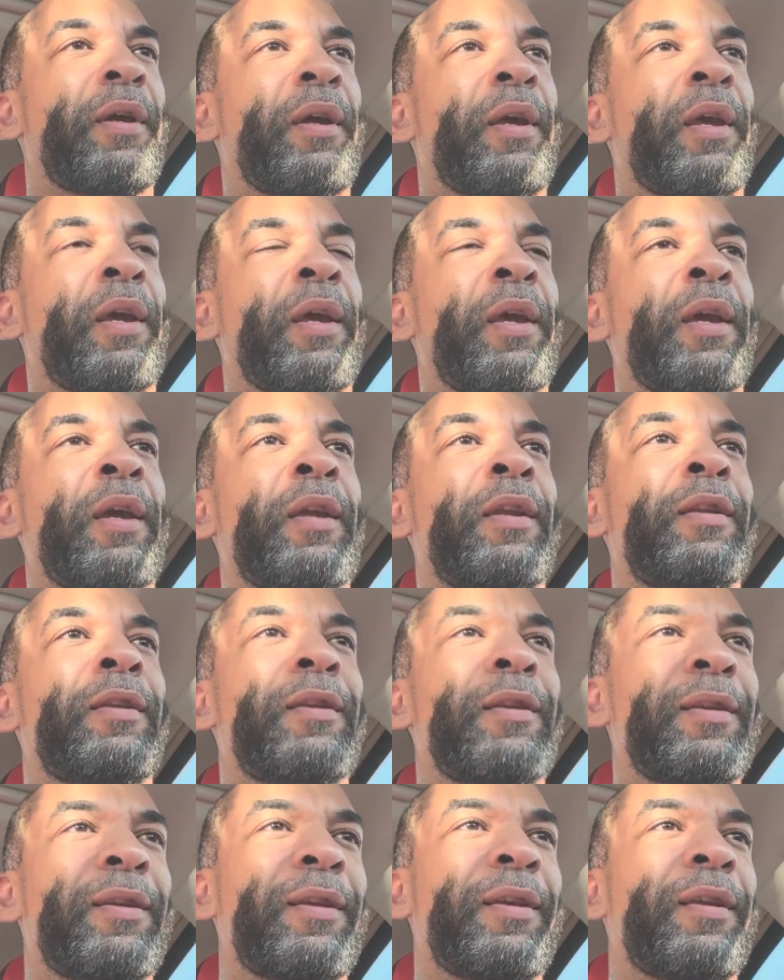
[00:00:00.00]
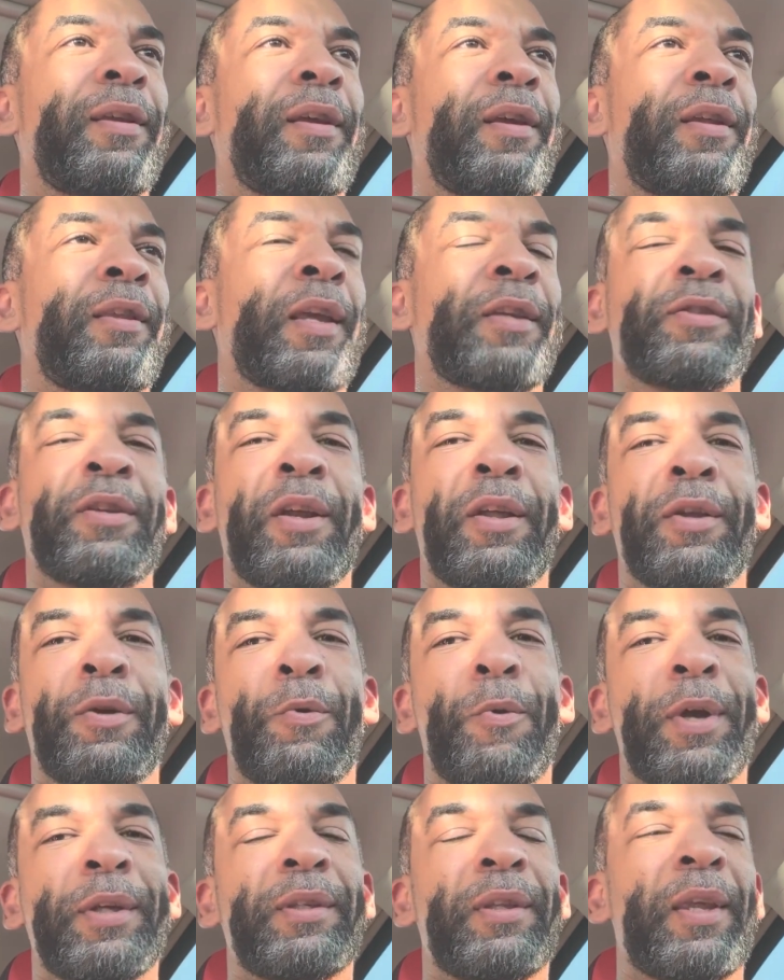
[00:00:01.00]
And that's another
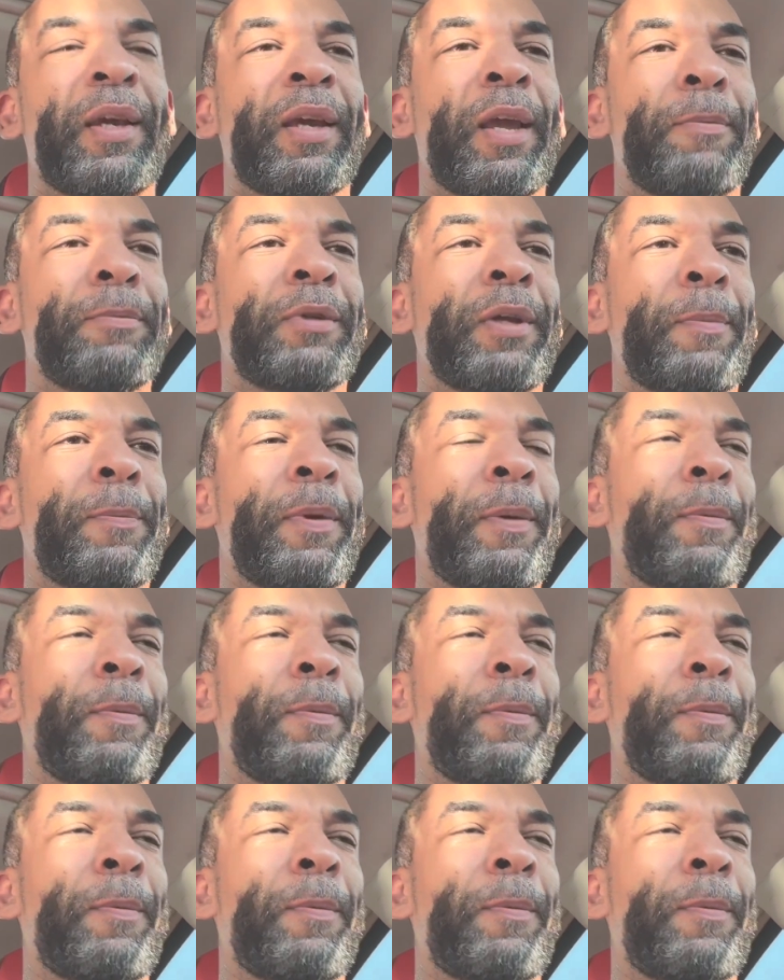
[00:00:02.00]
question that comes up.